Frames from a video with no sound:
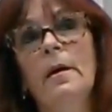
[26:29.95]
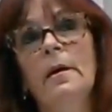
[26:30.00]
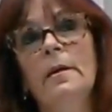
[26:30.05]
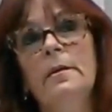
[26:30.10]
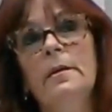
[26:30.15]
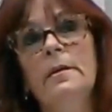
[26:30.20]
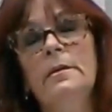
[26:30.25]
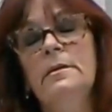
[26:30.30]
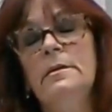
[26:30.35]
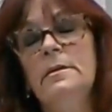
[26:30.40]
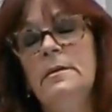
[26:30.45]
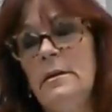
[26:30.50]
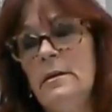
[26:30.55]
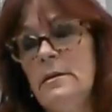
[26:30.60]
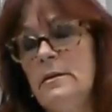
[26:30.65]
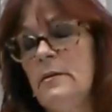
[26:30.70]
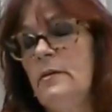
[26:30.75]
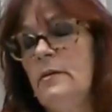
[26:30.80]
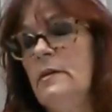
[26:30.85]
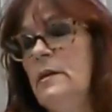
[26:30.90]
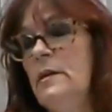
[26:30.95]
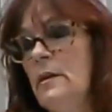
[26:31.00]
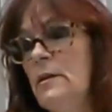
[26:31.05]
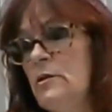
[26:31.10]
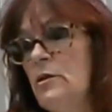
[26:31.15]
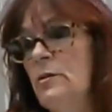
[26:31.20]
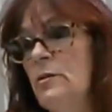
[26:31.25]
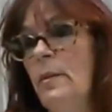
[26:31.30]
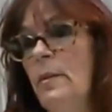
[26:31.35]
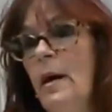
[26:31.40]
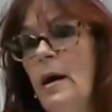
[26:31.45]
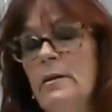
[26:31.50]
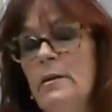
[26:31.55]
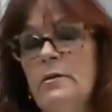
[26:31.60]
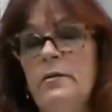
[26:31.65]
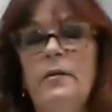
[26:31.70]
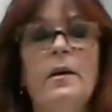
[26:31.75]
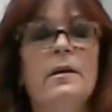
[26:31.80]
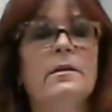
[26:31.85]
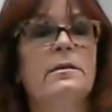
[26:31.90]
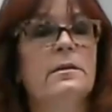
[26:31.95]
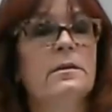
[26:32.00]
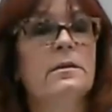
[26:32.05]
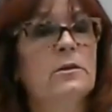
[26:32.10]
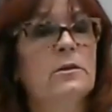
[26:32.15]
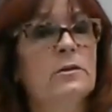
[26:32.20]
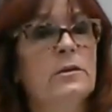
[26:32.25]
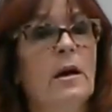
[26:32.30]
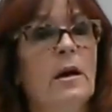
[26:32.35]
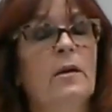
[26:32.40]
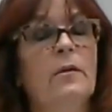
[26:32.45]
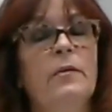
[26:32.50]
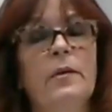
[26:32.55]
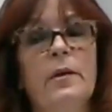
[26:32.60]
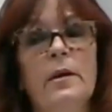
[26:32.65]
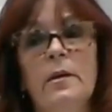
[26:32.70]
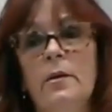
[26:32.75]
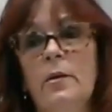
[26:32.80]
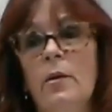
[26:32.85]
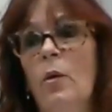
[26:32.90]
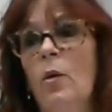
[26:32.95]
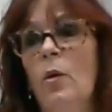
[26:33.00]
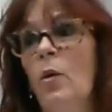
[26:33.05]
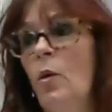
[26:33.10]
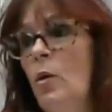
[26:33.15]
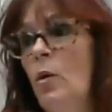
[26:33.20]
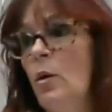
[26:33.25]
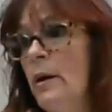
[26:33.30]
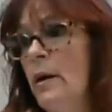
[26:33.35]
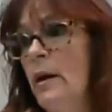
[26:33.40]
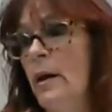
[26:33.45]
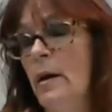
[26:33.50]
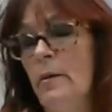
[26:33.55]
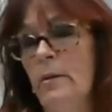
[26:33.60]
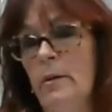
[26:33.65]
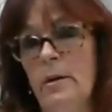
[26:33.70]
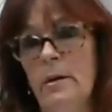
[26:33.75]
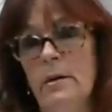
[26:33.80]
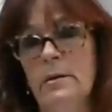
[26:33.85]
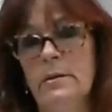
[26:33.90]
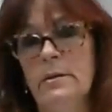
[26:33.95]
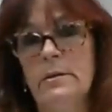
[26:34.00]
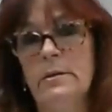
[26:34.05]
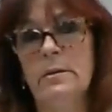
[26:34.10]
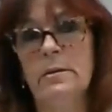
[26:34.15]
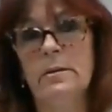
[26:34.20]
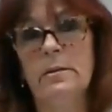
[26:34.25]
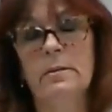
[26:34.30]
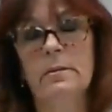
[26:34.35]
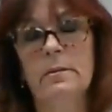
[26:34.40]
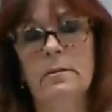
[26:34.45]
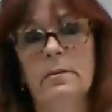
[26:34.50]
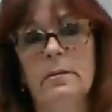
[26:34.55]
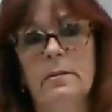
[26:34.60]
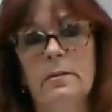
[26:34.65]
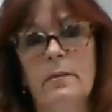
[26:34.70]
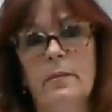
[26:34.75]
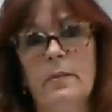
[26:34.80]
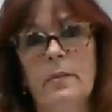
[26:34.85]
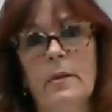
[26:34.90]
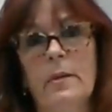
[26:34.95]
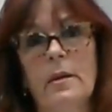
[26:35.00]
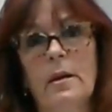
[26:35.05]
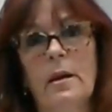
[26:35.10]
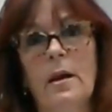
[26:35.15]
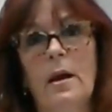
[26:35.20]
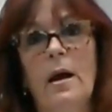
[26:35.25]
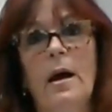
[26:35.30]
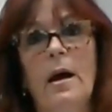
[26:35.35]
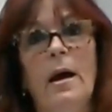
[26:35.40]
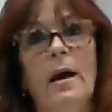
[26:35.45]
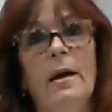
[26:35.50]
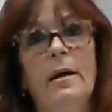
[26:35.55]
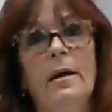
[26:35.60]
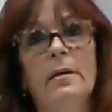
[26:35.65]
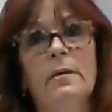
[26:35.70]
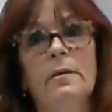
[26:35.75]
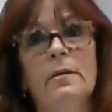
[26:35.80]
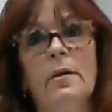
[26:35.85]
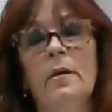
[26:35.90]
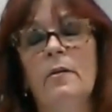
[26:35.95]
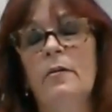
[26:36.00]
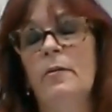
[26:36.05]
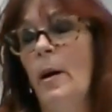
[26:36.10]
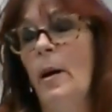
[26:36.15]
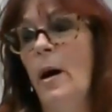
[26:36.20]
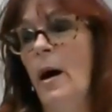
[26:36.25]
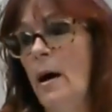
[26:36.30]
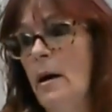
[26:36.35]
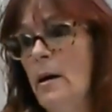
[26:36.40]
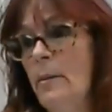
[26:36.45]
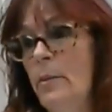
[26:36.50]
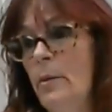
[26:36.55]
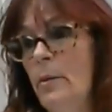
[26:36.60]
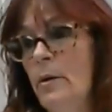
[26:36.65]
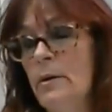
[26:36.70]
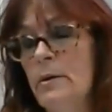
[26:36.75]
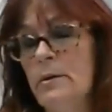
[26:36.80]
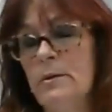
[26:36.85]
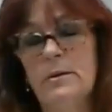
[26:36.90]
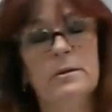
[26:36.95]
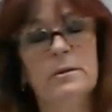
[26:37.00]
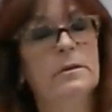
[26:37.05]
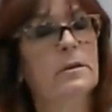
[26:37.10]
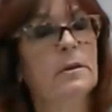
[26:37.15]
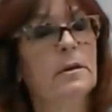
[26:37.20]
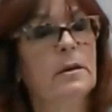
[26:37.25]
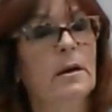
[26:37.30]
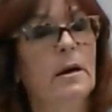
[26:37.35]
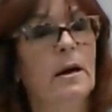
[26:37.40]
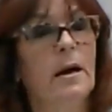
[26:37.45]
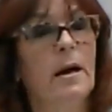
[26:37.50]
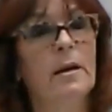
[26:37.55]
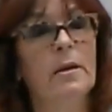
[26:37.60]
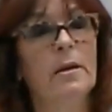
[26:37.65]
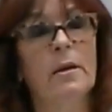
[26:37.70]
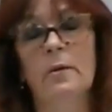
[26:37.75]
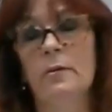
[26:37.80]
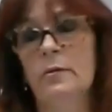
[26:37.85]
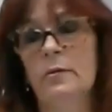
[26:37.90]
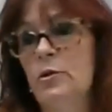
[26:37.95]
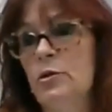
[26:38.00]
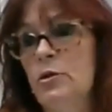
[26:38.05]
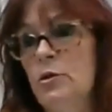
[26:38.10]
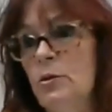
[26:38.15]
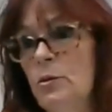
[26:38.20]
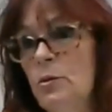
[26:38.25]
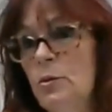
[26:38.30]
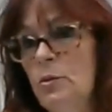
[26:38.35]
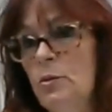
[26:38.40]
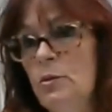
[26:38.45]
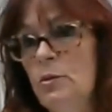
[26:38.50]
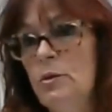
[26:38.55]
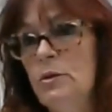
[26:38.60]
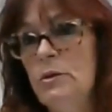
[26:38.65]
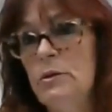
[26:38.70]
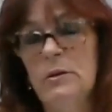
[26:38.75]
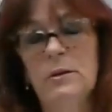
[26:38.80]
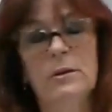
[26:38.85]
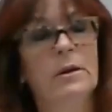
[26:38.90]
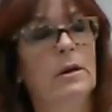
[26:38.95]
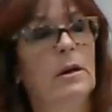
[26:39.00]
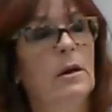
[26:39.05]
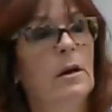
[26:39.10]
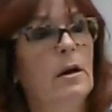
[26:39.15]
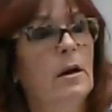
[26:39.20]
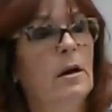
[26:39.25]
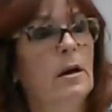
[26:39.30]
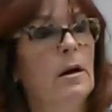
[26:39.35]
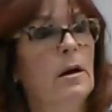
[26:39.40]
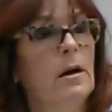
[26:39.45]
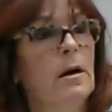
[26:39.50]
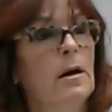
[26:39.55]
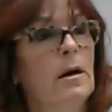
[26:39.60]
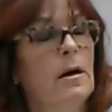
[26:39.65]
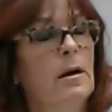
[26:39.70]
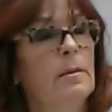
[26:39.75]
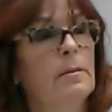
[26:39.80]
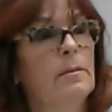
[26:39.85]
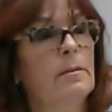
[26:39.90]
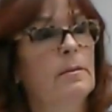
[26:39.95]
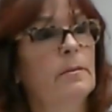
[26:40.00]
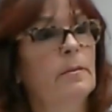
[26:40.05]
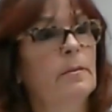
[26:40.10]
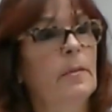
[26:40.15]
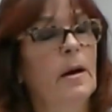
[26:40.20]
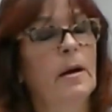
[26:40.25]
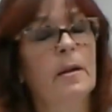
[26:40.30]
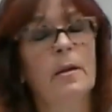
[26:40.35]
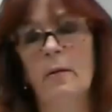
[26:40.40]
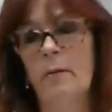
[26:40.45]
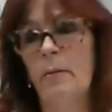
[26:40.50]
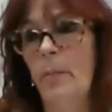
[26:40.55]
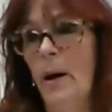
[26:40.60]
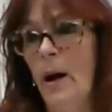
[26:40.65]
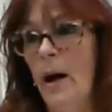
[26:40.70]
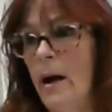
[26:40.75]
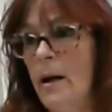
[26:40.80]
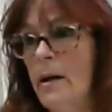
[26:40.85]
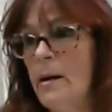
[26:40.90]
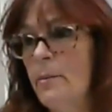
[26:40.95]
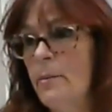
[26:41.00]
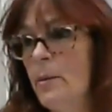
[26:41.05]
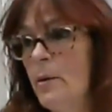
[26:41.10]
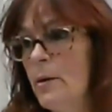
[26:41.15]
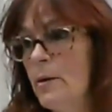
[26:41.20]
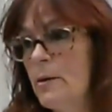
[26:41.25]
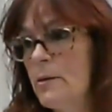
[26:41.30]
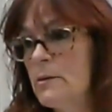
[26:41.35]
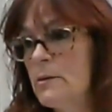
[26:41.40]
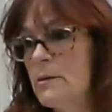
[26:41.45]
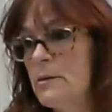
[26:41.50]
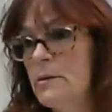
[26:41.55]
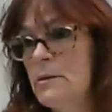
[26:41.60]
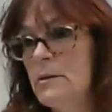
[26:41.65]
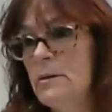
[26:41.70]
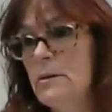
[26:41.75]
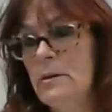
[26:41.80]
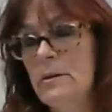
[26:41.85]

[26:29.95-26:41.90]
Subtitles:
the disease of addiction manifests itself in all areas. I love pocketbooks. I love shoes. I love pocketbooks.